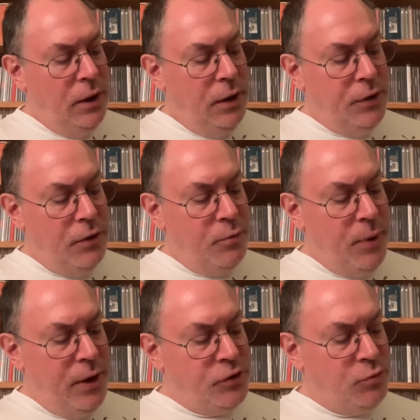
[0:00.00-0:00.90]
Another
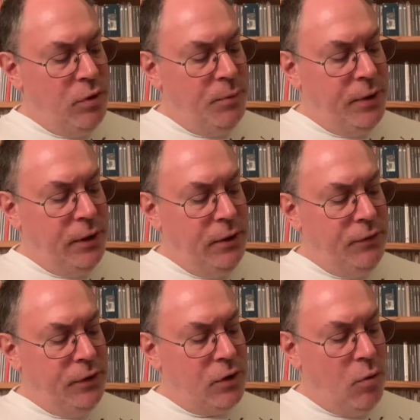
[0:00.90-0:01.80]
Man's Woman, Even
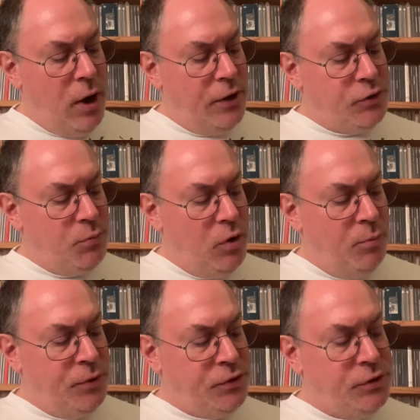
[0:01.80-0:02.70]
in the Quietest
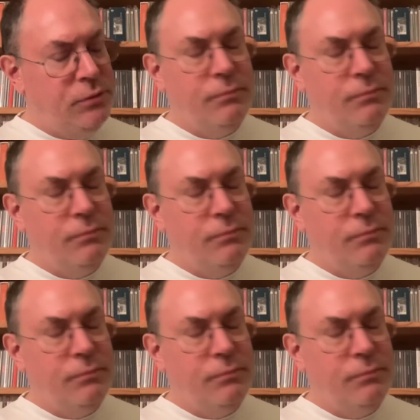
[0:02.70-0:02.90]
Moments.